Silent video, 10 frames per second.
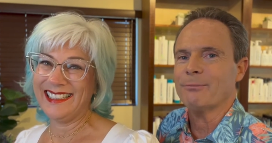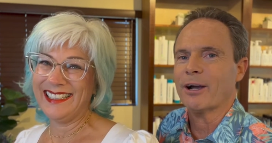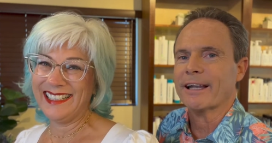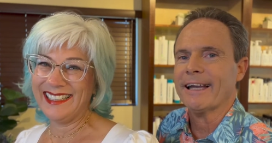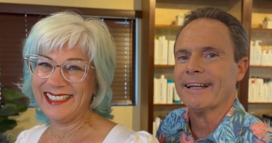
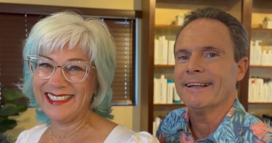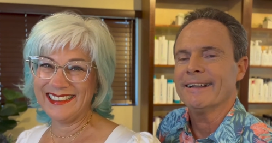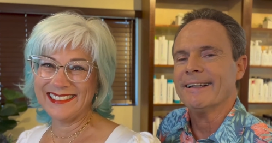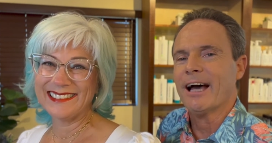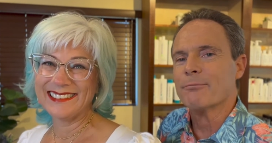Speaker 1: market.
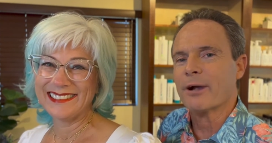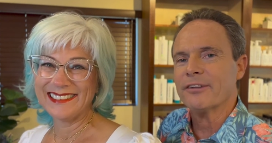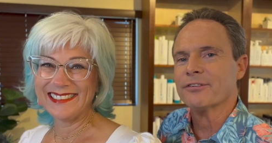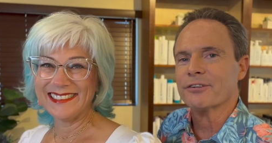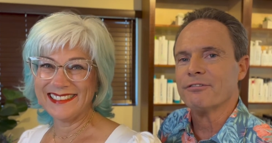now
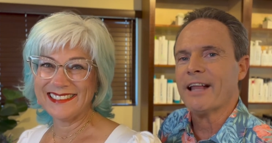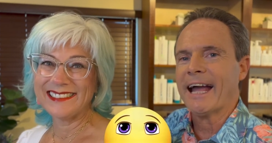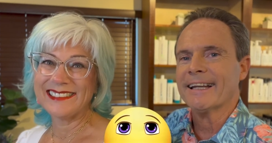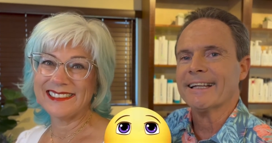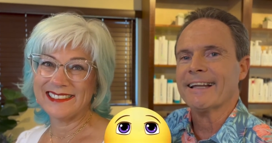prices are
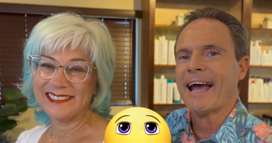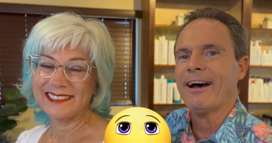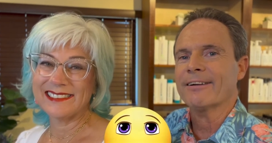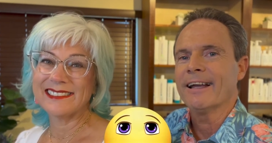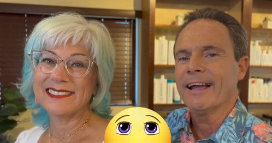flattening down